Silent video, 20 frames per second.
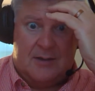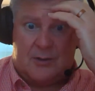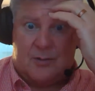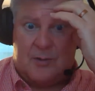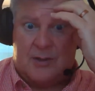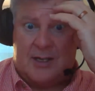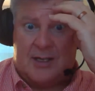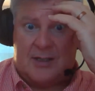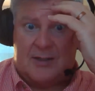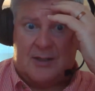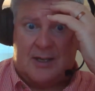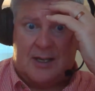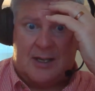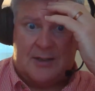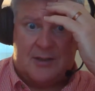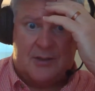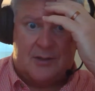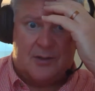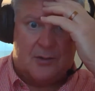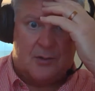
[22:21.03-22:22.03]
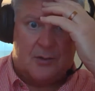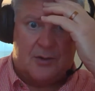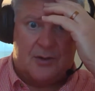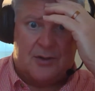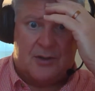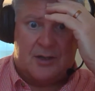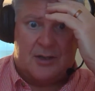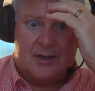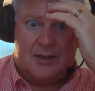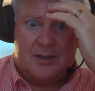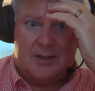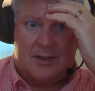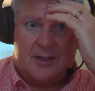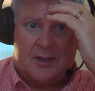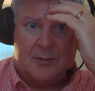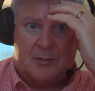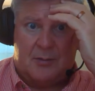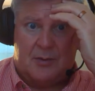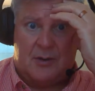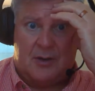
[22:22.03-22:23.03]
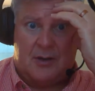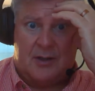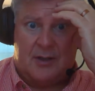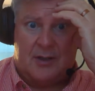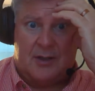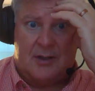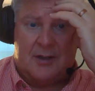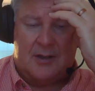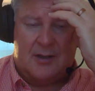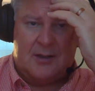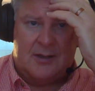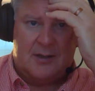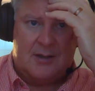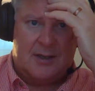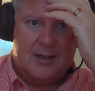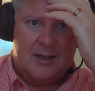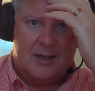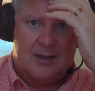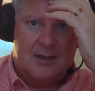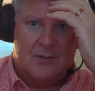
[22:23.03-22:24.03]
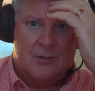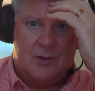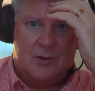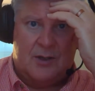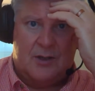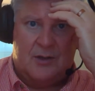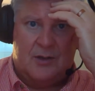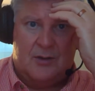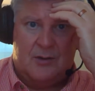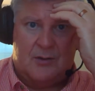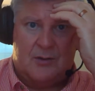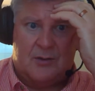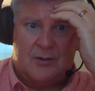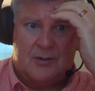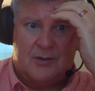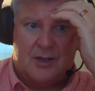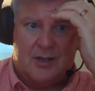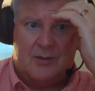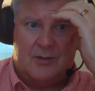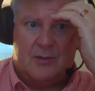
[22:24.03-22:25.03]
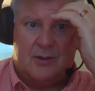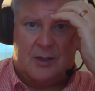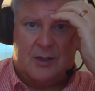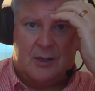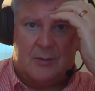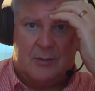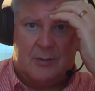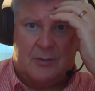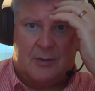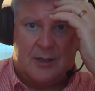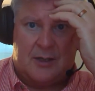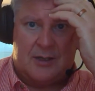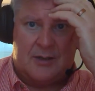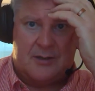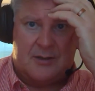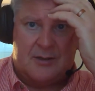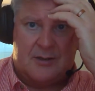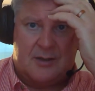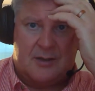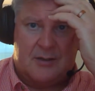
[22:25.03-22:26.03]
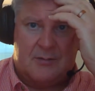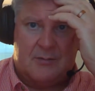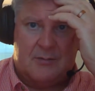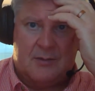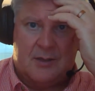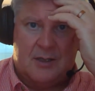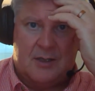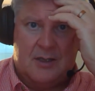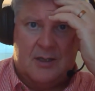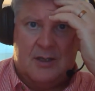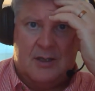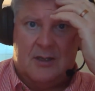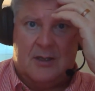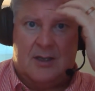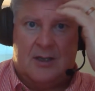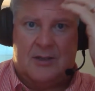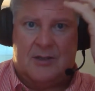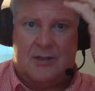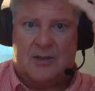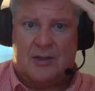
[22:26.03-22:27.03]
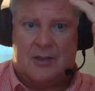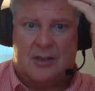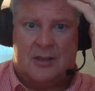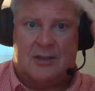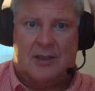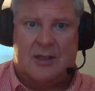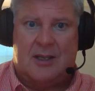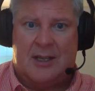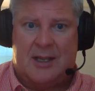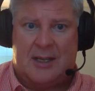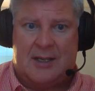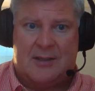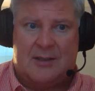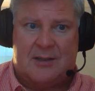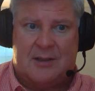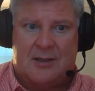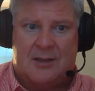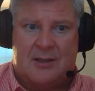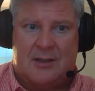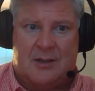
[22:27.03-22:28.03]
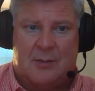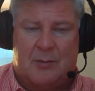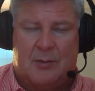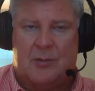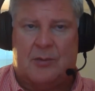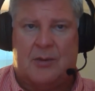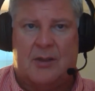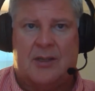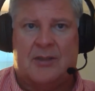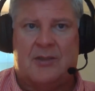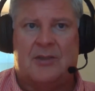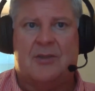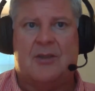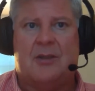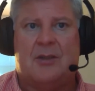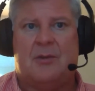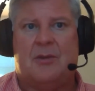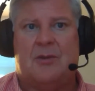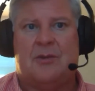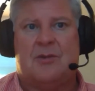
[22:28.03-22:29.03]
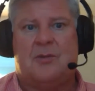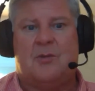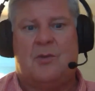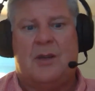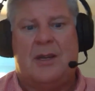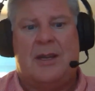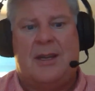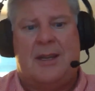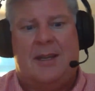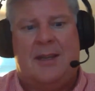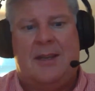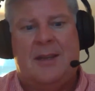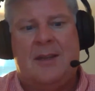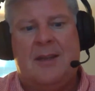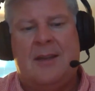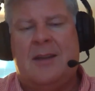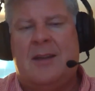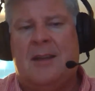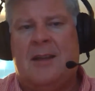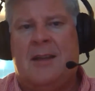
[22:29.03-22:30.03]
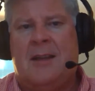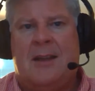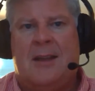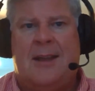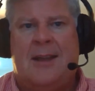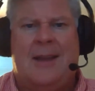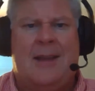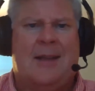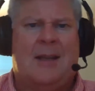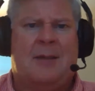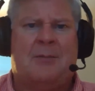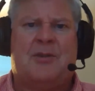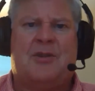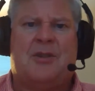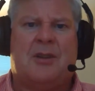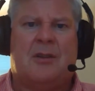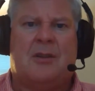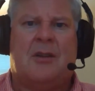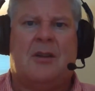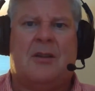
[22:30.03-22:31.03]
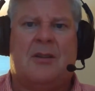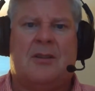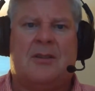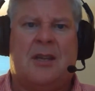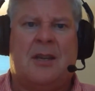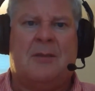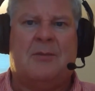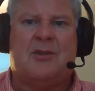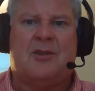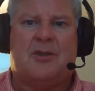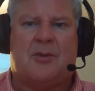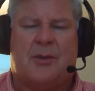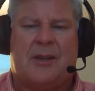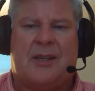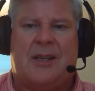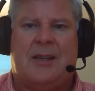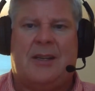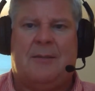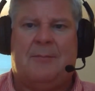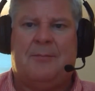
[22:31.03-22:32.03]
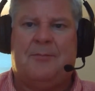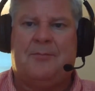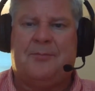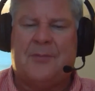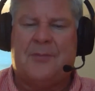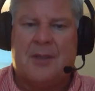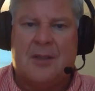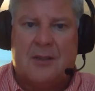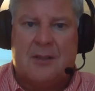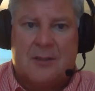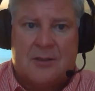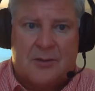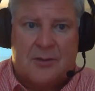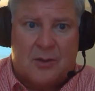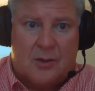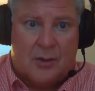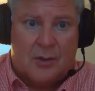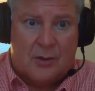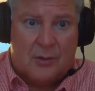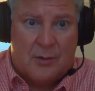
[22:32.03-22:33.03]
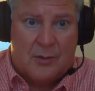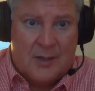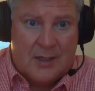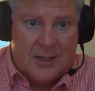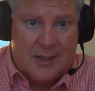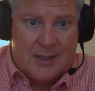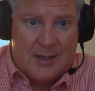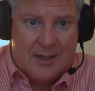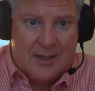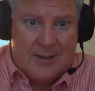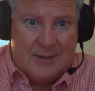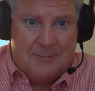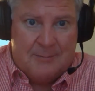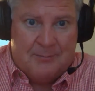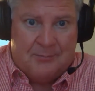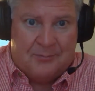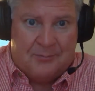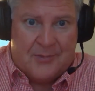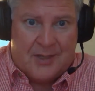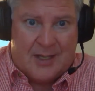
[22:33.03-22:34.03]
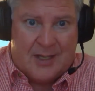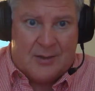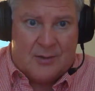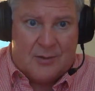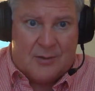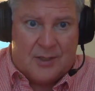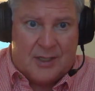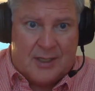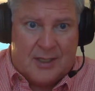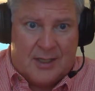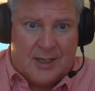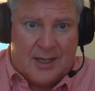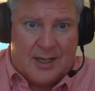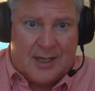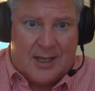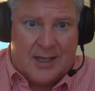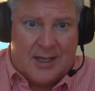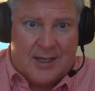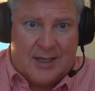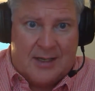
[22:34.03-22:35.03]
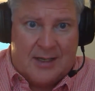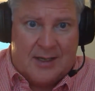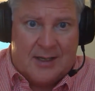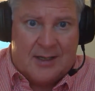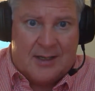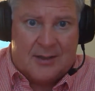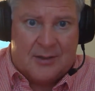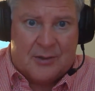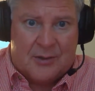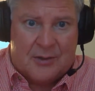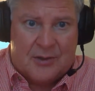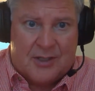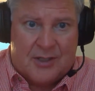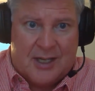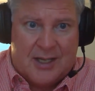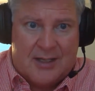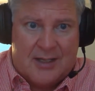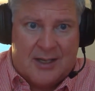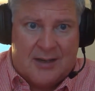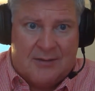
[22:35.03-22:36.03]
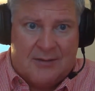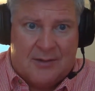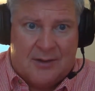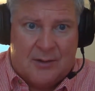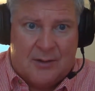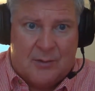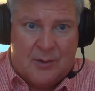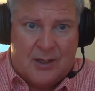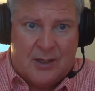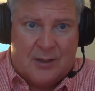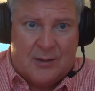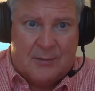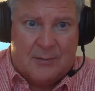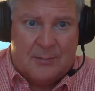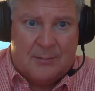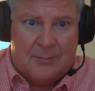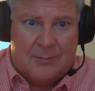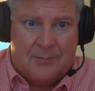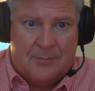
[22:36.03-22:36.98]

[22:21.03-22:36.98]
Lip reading: one actually has a source on it that I put on it. And when you're done with the couple relationship, I just click the X and the couple relationship goes away and I'm still on the same screen. So I don't think I understand that very well.